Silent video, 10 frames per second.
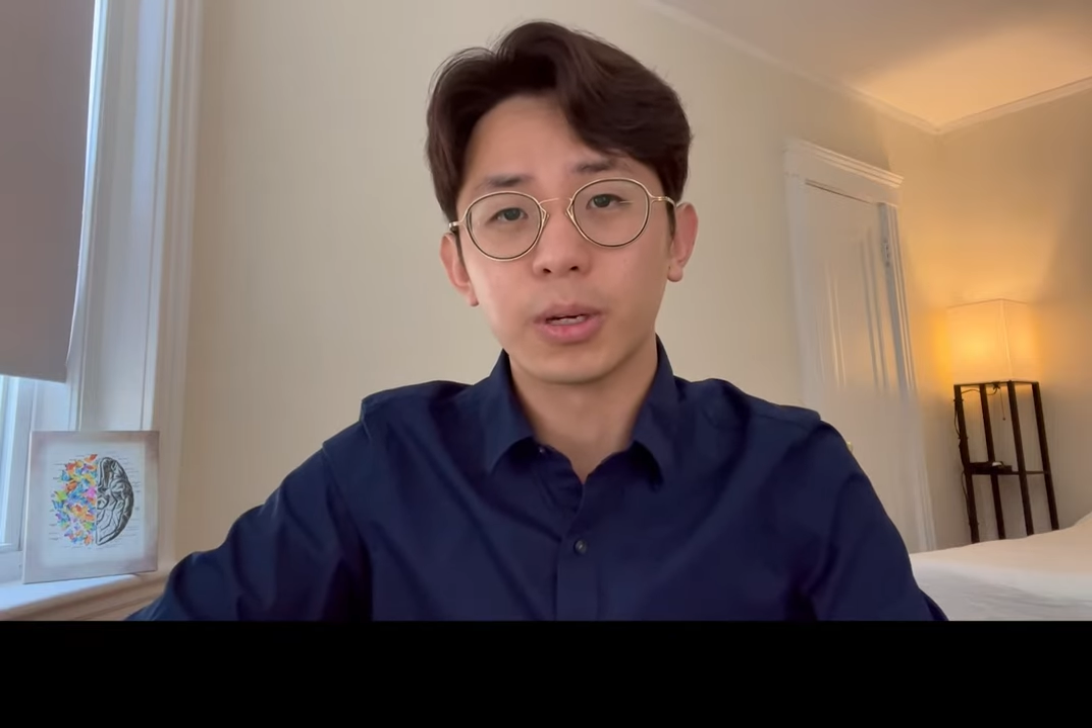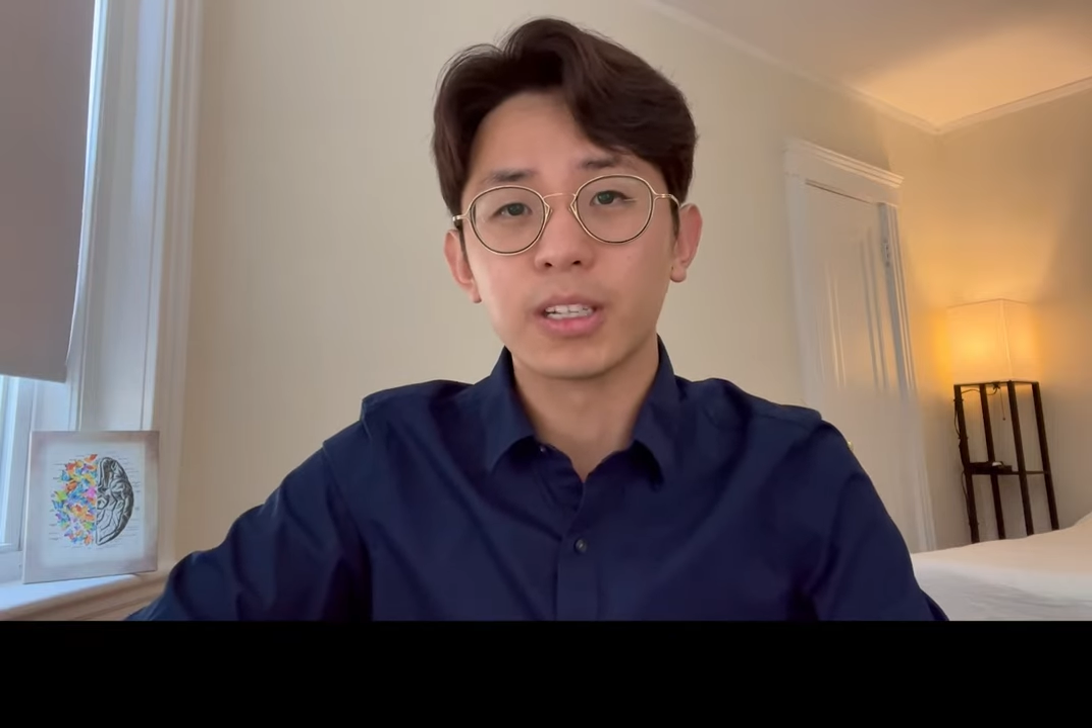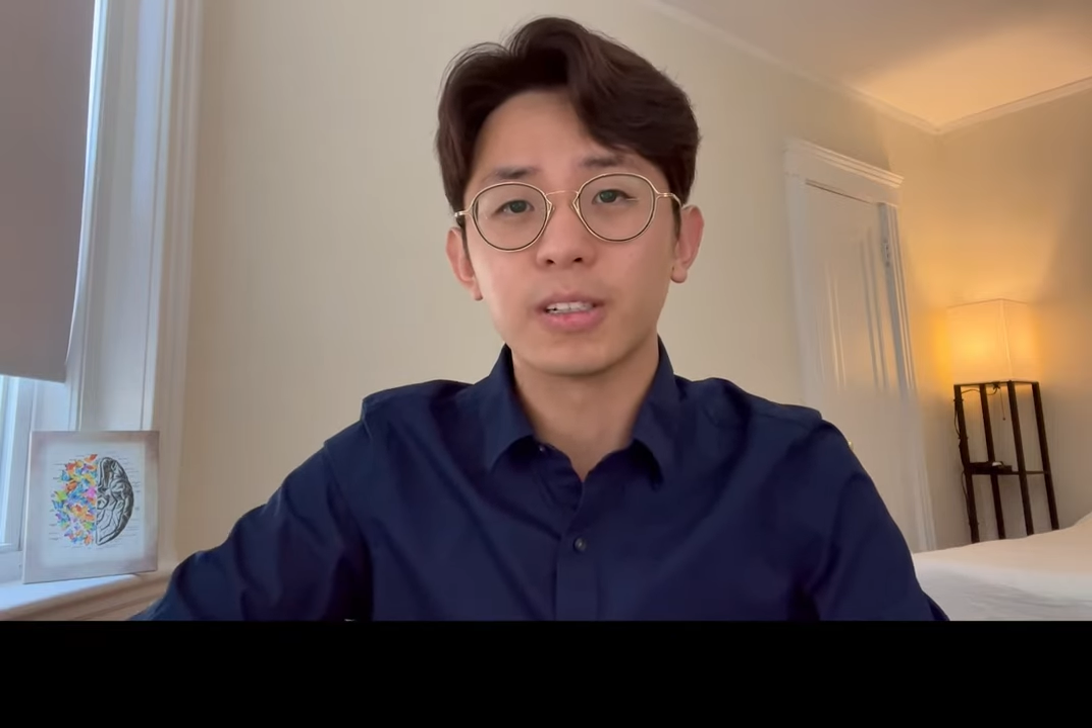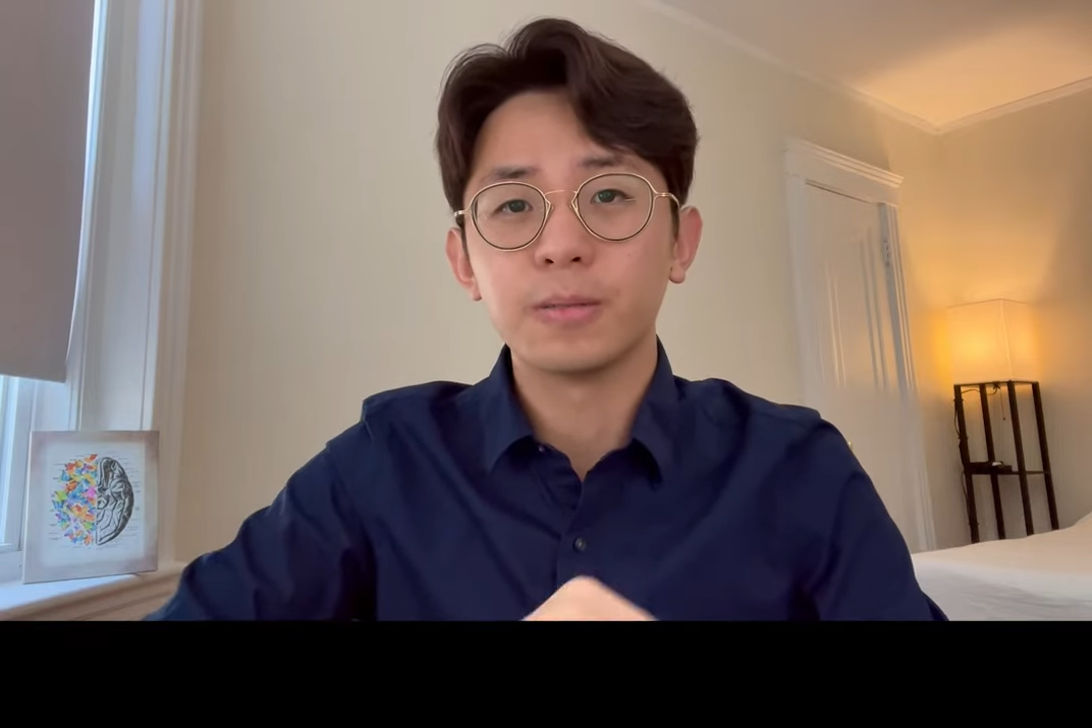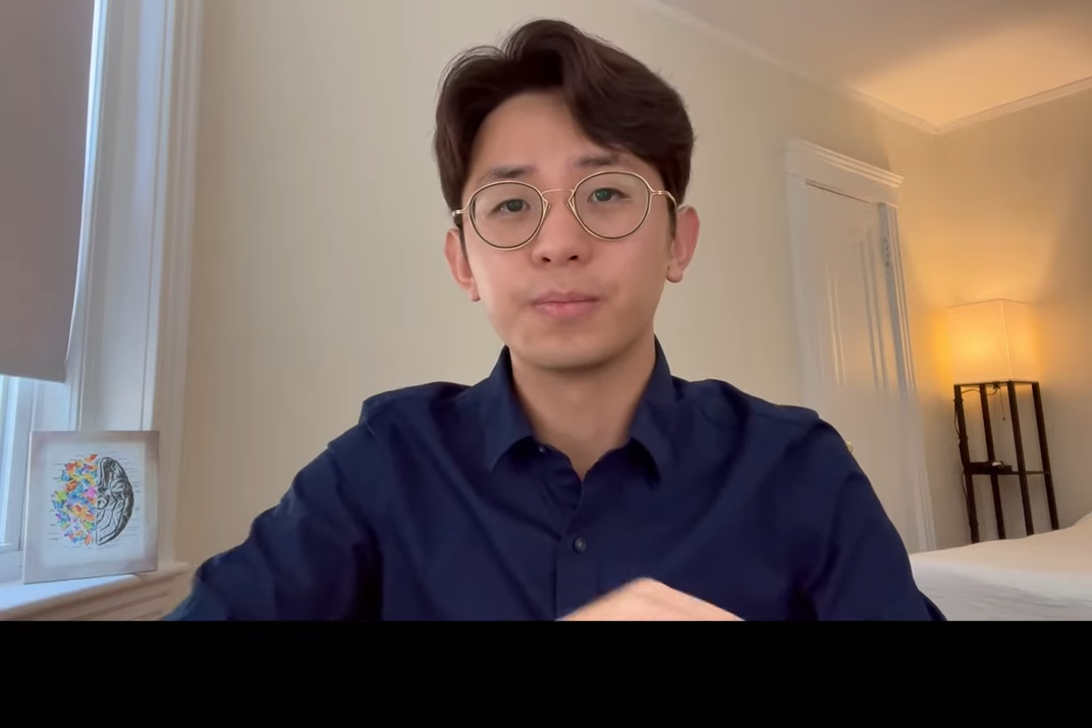
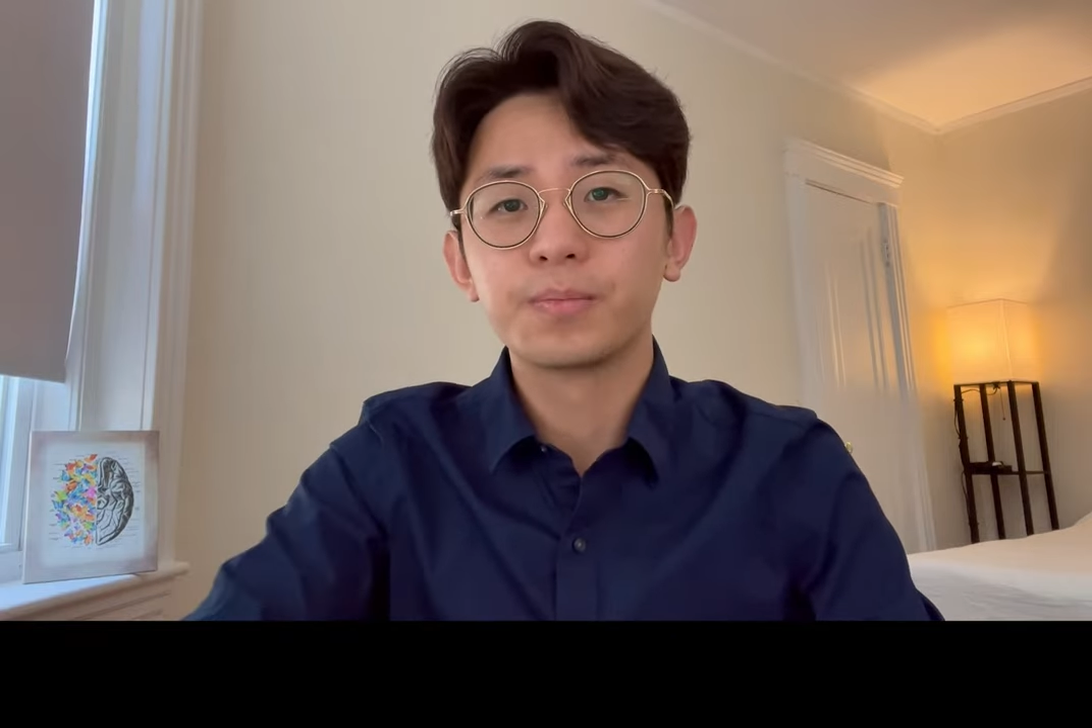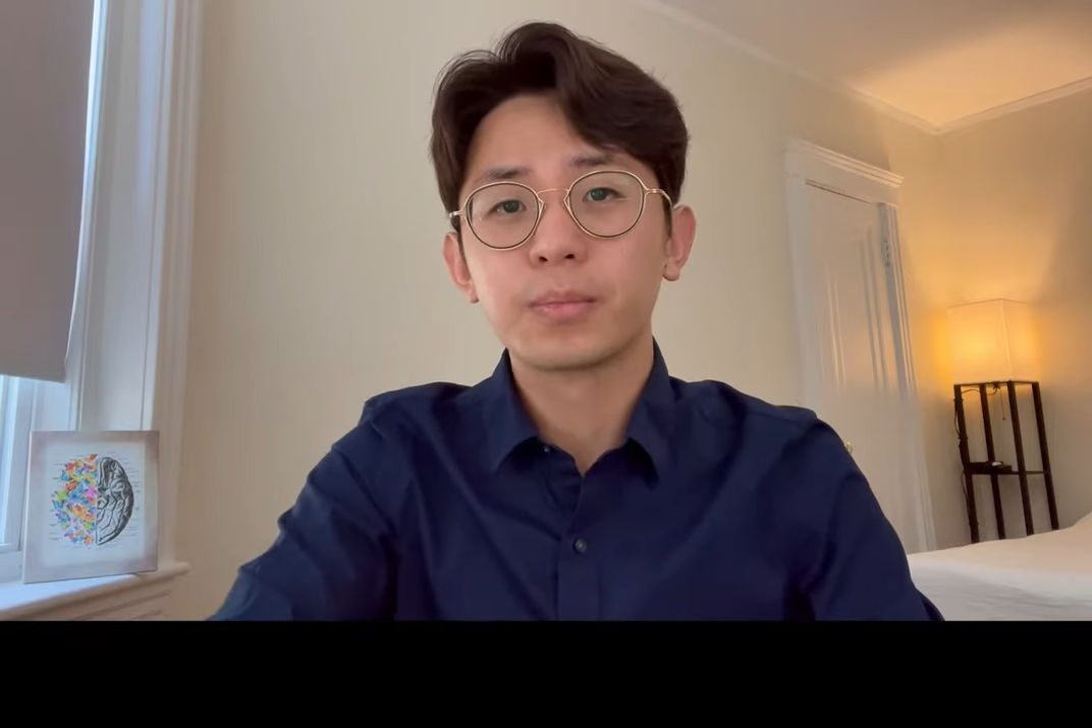medicine.